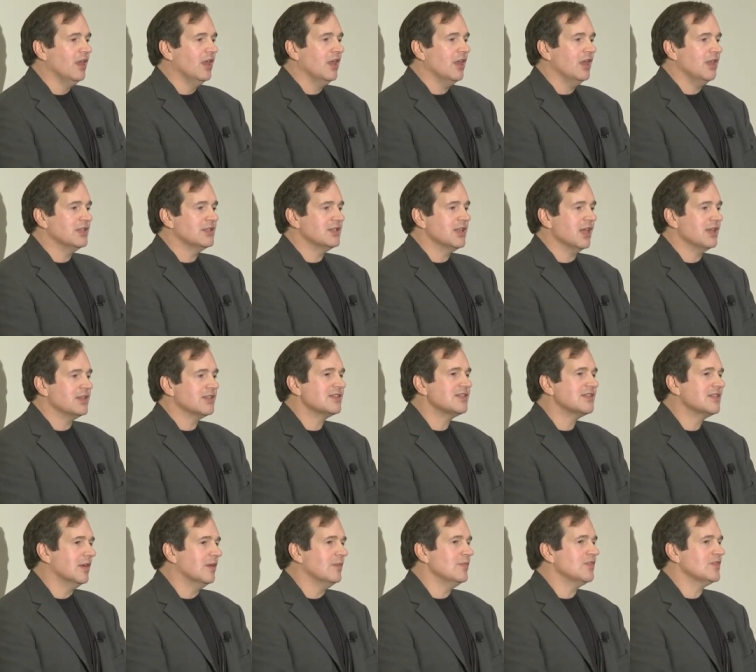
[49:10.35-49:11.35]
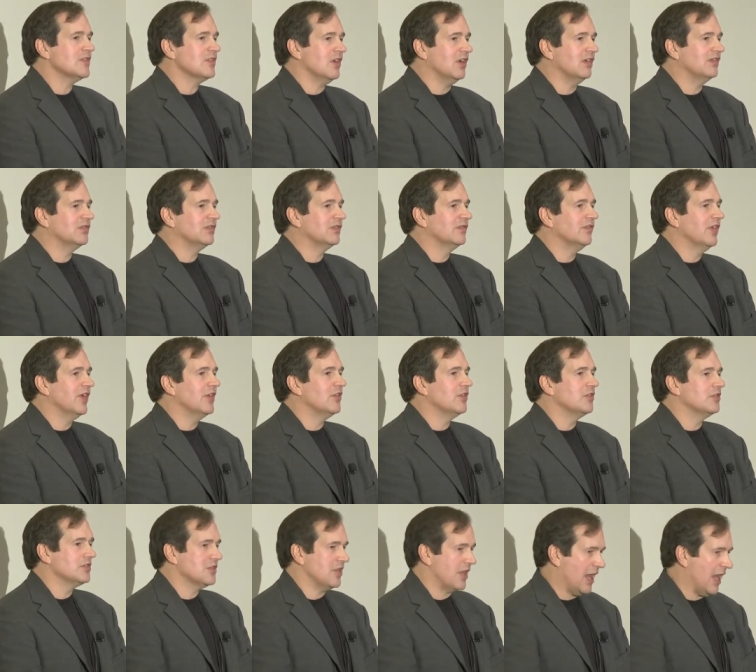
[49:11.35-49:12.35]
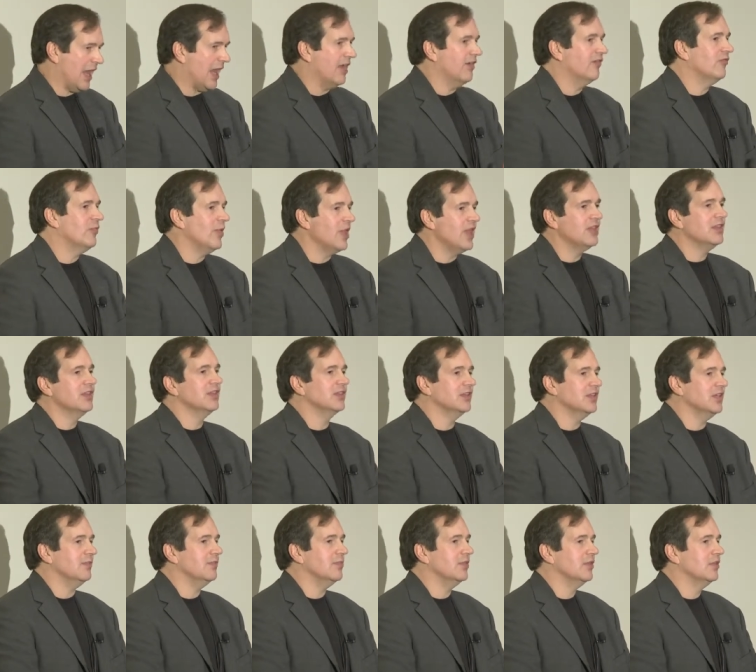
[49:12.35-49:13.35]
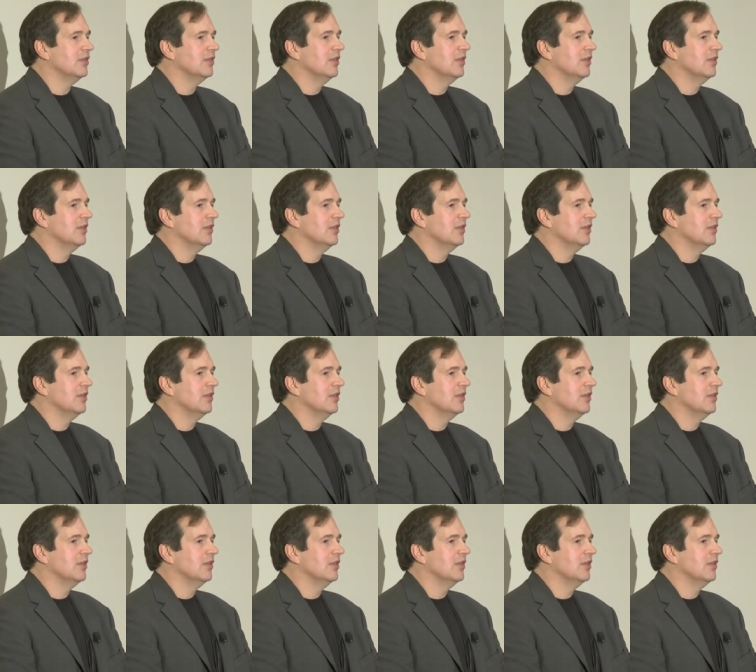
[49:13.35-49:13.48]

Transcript: is that some software vendors have made the leap.